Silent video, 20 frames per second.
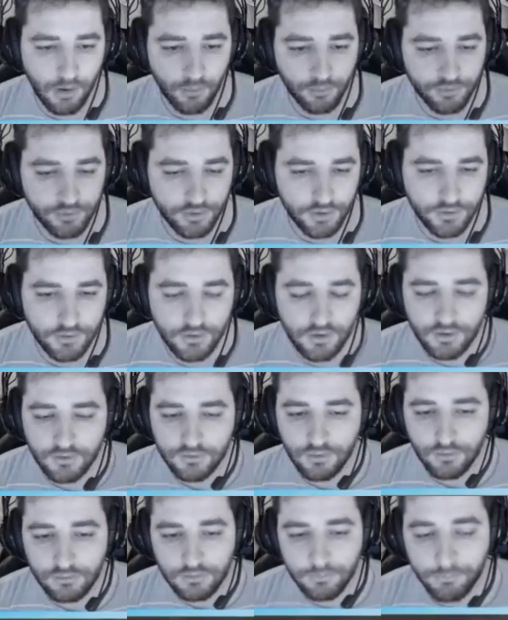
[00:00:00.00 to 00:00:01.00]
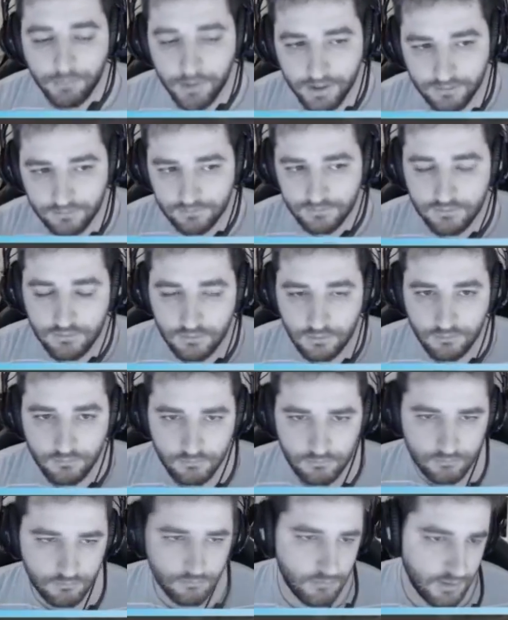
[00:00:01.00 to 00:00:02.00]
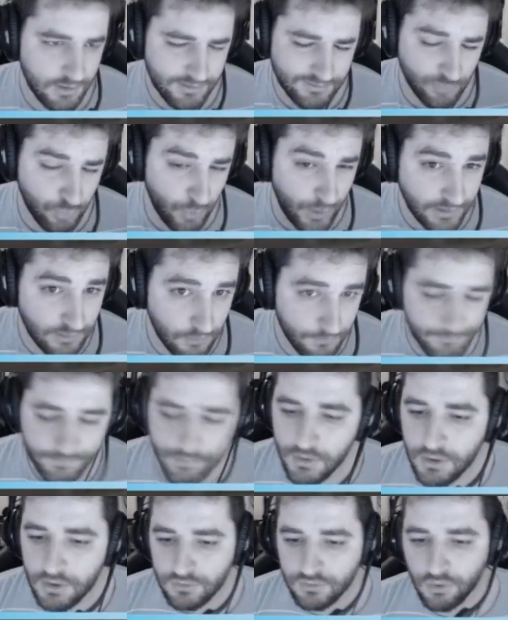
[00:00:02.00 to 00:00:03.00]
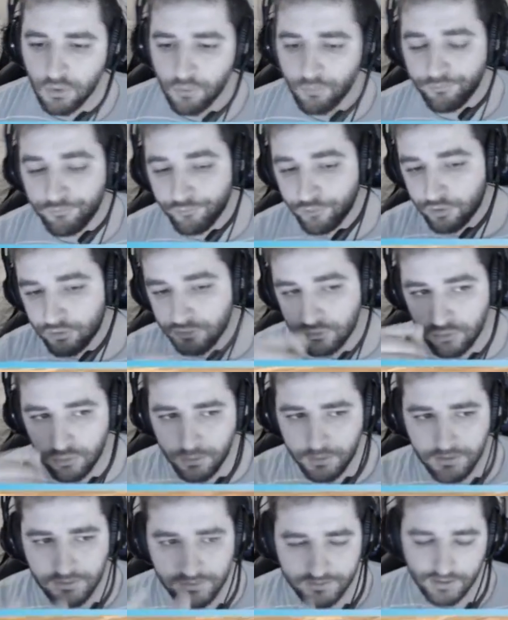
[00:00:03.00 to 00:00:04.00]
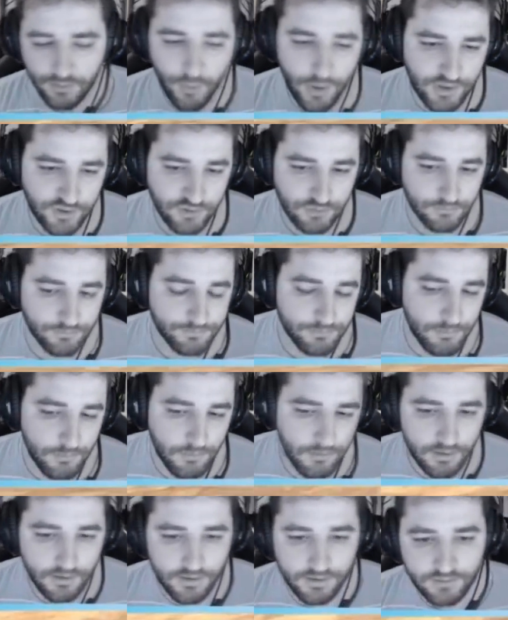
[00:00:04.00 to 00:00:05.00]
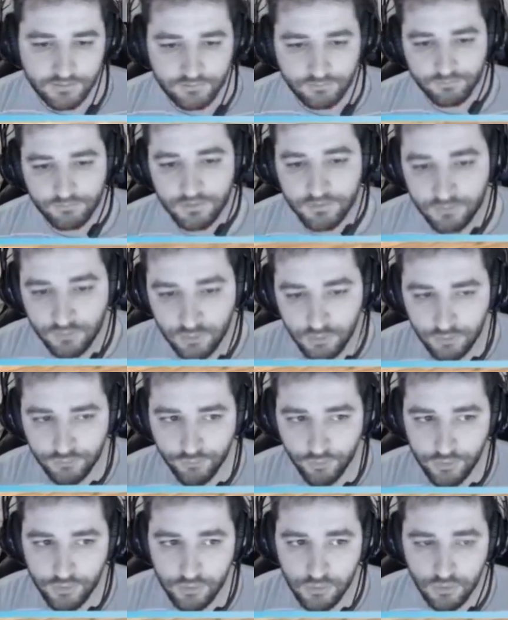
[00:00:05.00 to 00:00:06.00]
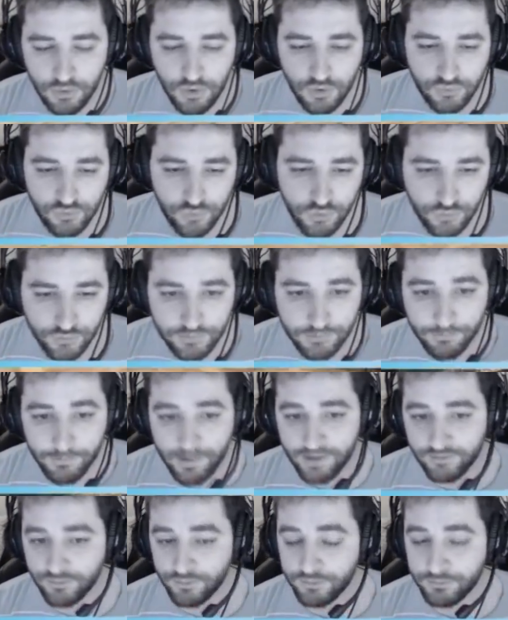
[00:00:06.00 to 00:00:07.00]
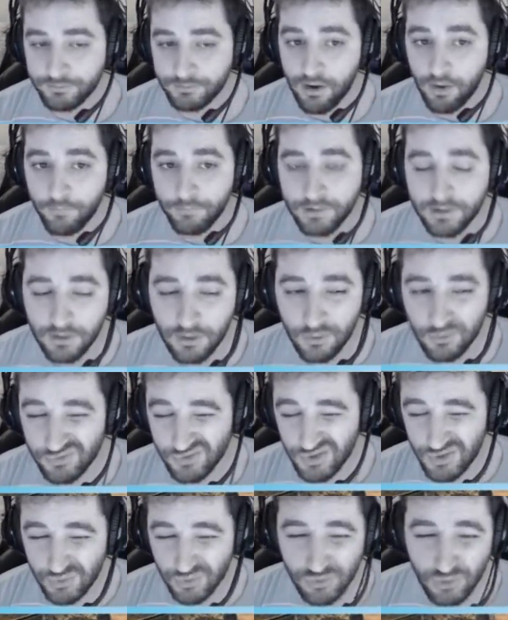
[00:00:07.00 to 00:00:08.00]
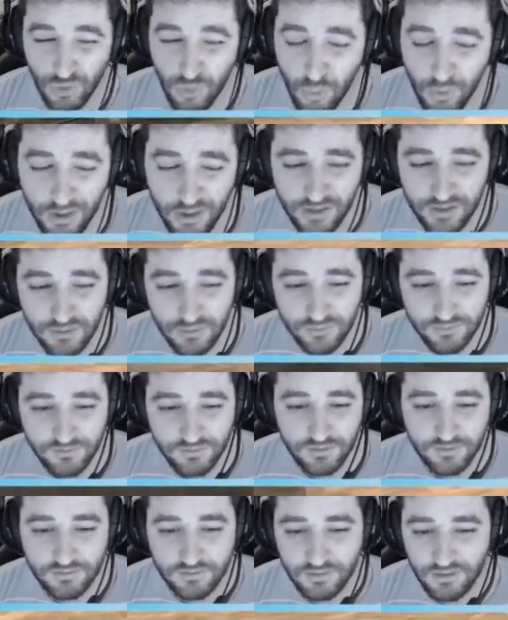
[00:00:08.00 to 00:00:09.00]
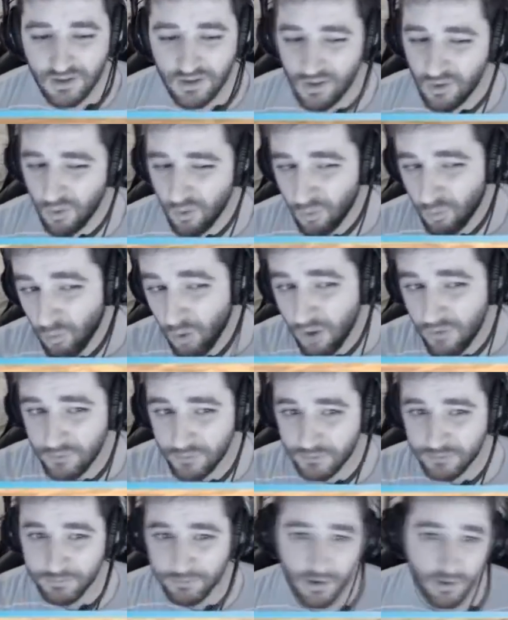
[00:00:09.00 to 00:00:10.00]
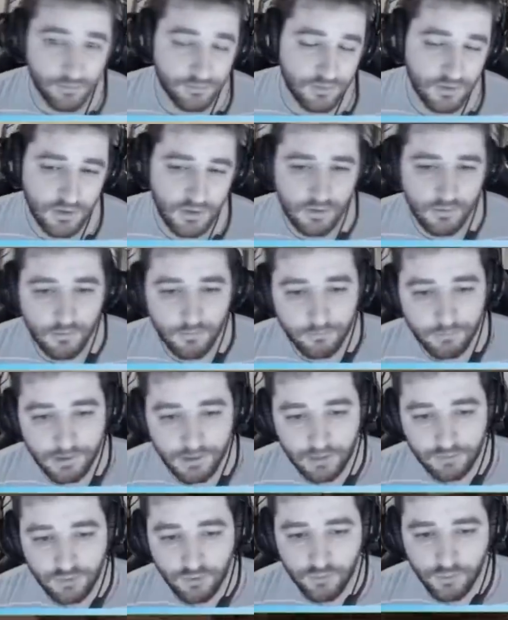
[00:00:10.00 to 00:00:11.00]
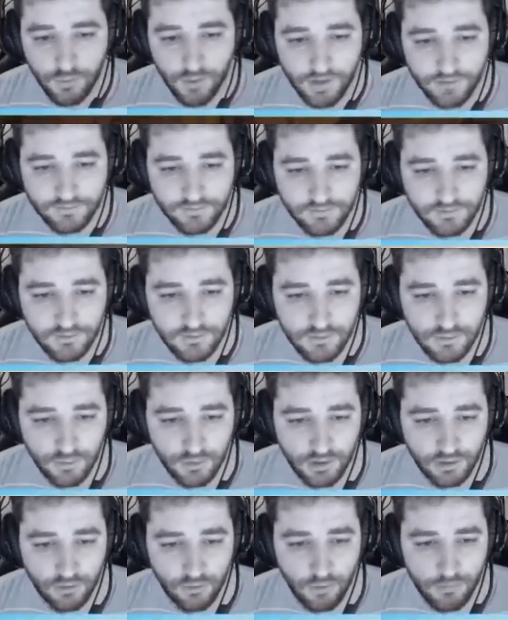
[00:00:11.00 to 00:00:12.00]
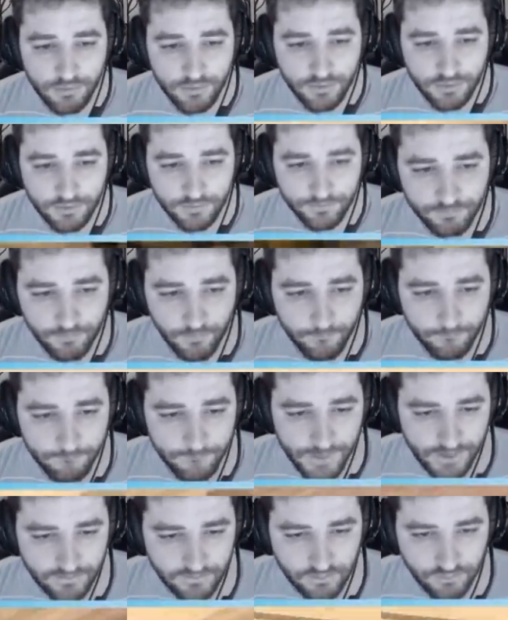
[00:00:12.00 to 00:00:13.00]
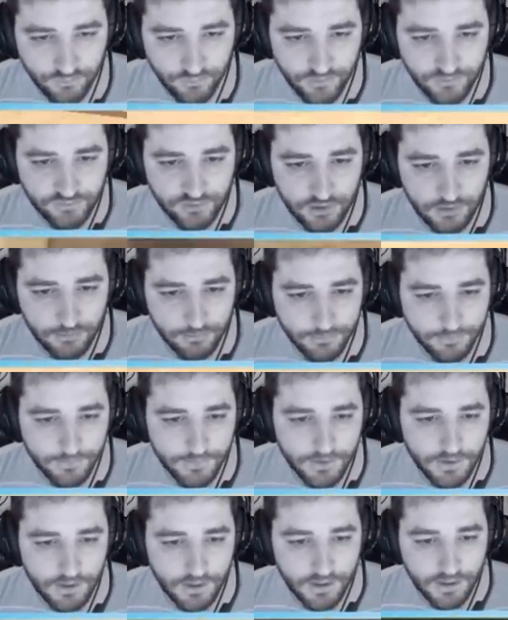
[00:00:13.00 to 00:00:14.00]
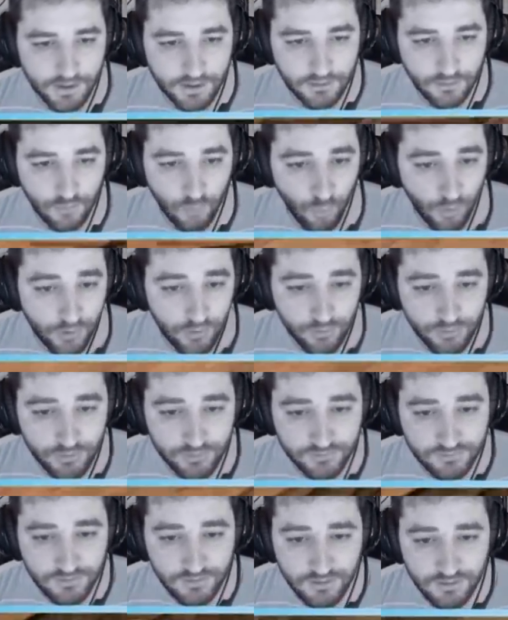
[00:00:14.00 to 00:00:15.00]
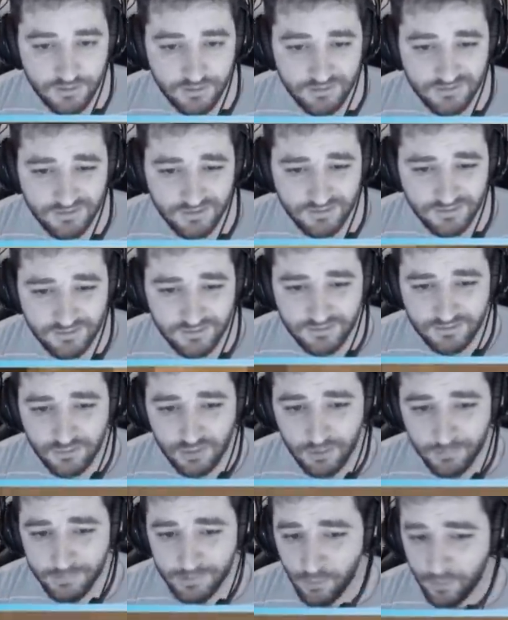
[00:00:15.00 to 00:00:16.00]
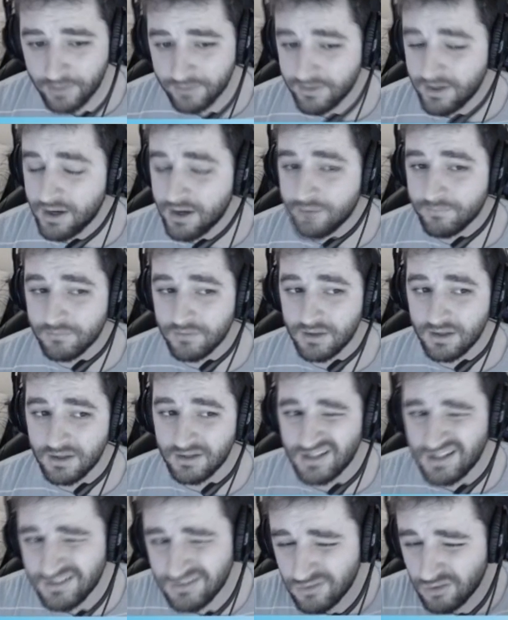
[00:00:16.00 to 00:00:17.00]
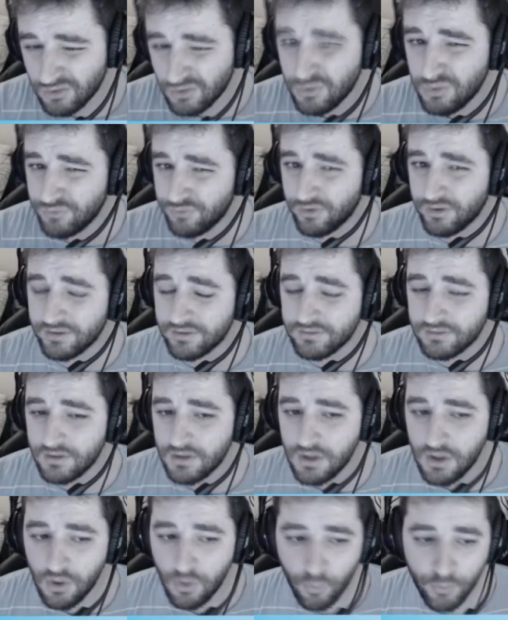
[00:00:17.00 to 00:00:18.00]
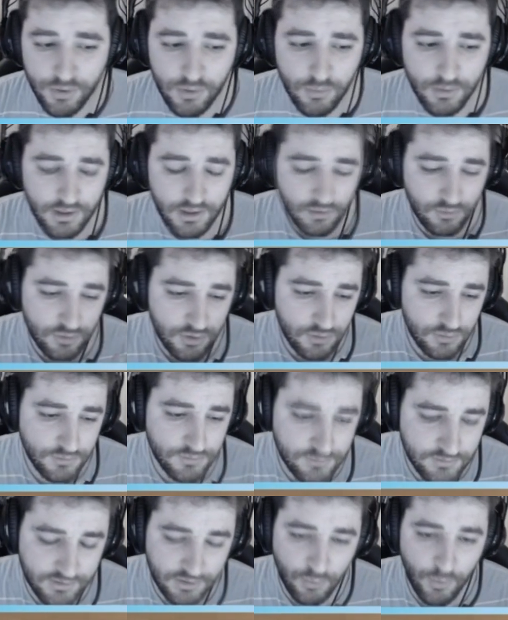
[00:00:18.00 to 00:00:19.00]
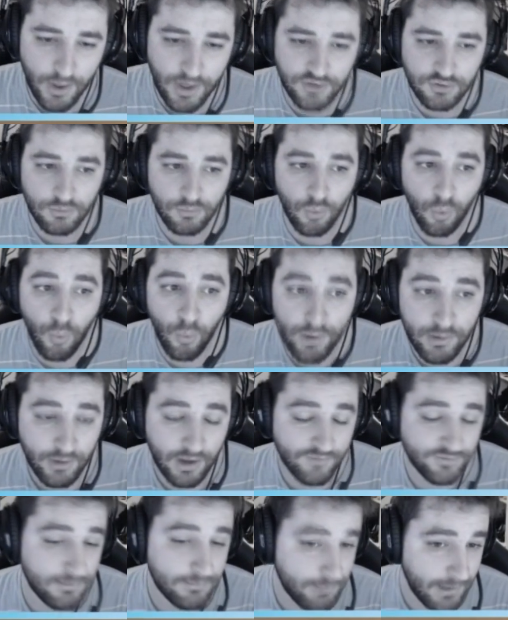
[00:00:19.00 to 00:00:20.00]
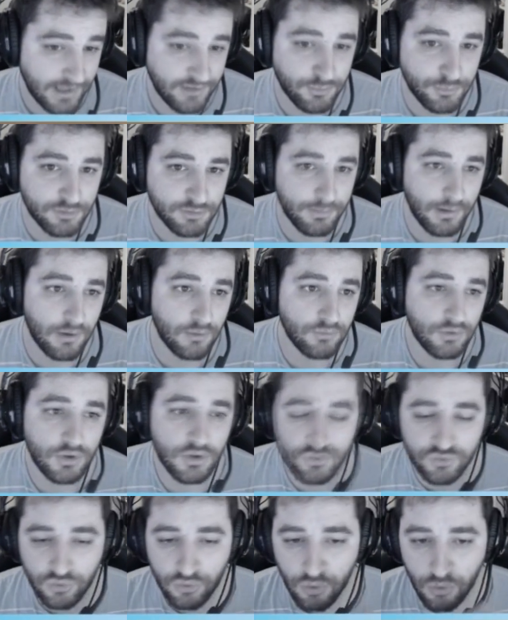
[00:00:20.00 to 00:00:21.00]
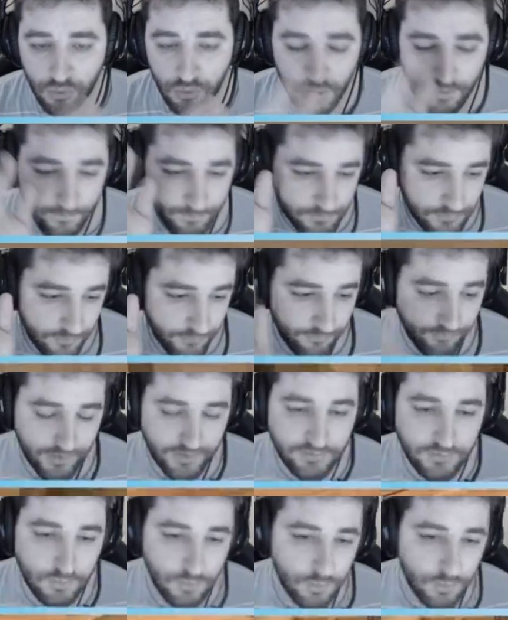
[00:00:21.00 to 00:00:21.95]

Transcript: here. So it depends. It's random. So for doing this aggression, it's good for you to use the best respawn because you don't want to use this on other respawns because otherwise you're gonna come here, make this fast jump, and what you're gonna see is the T is gonna be right there, and then it's not good for us. We wanna use this aggression when you have the best respawn to go the faster